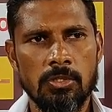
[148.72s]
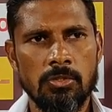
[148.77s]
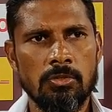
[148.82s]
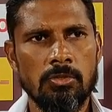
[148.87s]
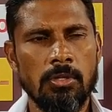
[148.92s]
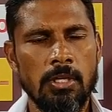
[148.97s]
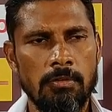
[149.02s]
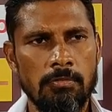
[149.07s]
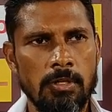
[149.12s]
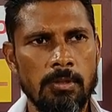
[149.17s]

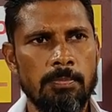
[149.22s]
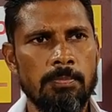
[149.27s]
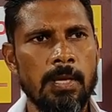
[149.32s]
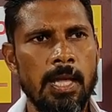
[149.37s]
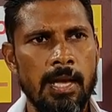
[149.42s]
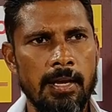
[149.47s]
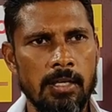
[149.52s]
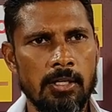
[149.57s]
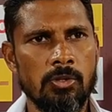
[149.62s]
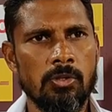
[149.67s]
So I will
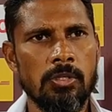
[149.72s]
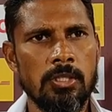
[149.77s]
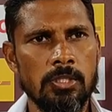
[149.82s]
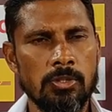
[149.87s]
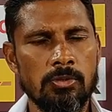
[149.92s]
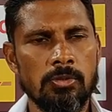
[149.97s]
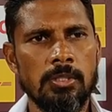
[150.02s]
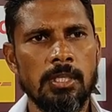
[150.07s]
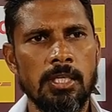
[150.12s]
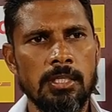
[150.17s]
plan according
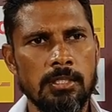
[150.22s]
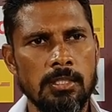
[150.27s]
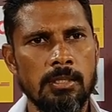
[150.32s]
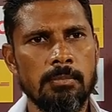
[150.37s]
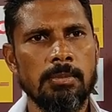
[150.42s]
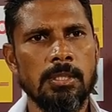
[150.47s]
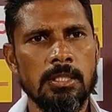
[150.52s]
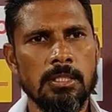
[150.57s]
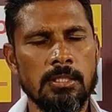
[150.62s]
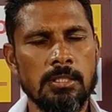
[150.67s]
to that.
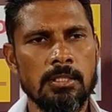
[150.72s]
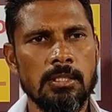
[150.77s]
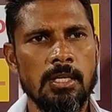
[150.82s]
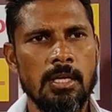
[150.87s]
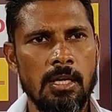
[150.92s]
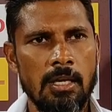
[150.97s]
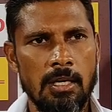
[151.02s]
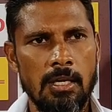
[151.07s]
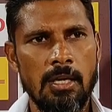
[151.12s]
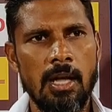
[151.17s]
bus
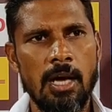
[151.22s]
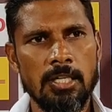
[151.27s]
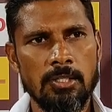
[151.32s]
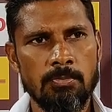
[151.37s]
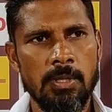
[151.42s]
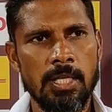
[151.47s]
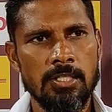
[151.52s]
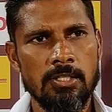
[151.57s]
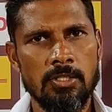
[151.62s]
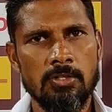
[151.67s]
last
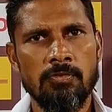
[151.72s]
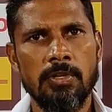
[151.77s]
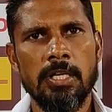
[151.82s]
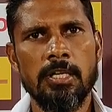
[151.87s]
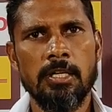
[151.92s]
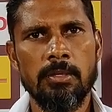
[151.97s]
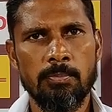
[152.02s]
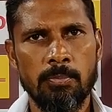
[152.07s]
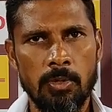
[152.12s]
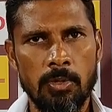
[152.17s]
match is
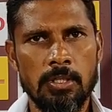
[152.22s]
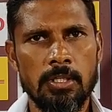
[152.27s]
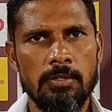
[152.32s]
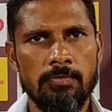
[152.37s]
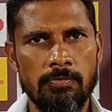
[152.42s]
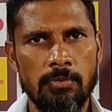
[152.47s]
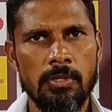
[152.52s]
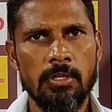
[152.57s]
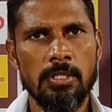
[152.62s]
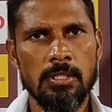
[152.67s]
very important
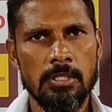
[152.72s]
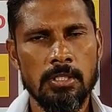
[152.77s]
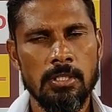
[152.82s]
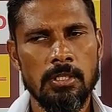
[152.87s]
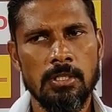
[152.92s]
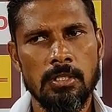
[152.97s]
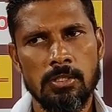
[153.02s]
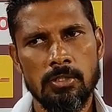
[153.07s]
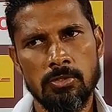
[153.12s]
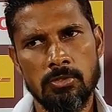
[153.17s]
for us.
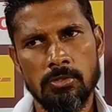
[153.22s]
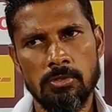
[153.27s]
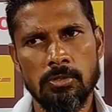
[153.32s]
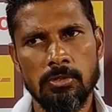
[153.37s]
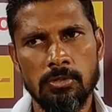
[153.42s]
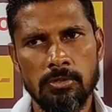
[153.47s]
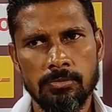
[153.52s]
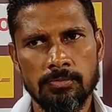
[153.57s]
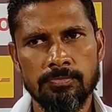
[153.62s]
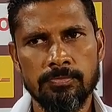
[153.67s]
So
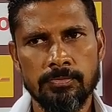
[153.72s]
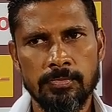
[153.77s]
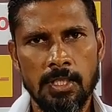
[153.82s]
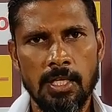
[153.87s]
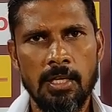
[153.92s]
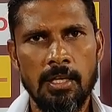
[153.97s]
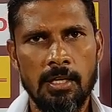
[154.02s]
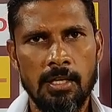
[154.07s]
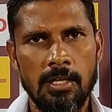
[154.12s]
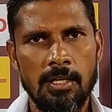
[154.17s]

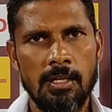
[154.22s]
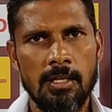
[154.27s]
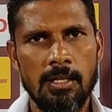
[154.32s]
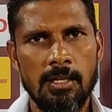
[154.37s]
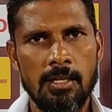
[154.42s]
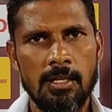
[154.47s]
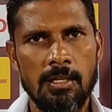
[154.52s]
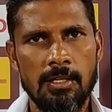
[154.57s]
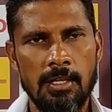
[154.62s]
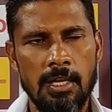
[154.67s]

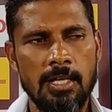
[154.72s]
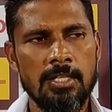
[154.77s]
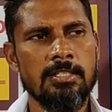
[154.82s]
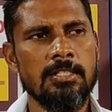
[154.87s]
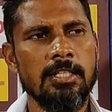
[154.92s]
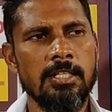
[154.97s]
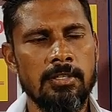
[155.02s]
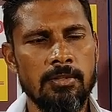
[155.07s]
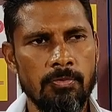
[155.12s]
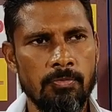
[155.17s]
uh, I'll
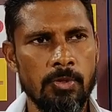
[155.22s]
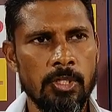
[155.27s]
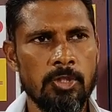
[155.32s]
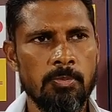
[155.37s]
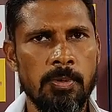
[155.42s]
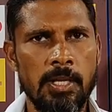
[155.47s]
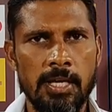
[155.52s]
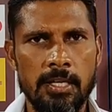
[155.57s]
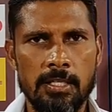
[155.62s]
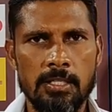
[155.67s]
see
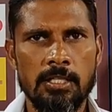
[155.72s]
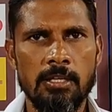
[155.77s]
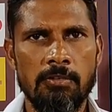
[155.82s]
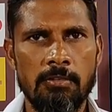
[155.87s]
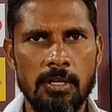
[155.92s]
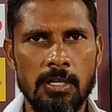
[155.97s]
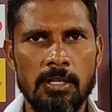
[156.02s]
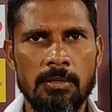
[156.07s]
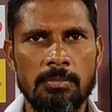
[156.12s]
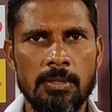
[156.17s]
which player is
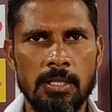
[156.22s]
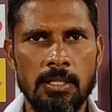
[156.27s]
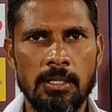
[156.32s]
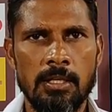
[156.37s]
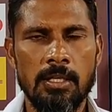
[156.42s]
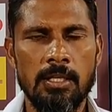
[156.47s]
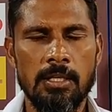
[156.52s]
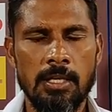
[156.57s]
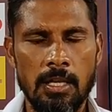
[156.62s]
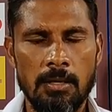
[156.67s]
available.
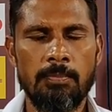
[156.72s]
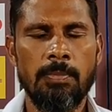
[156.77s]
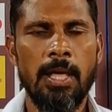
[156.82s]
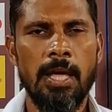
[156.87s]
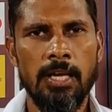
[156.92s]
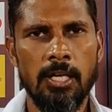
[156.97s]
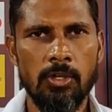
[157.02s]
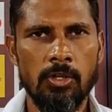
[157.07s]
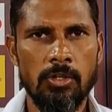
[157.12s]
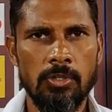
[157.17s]
and
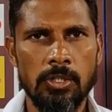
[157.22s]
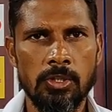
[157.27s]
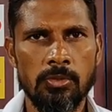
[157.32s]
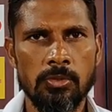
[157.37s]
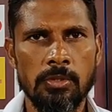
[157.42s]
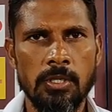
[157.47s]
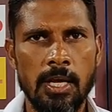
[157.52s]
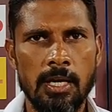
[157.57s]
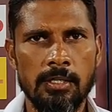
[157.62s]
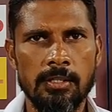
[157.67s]
plan according
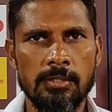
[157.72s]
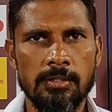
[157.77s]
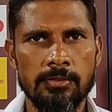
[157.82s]
to that.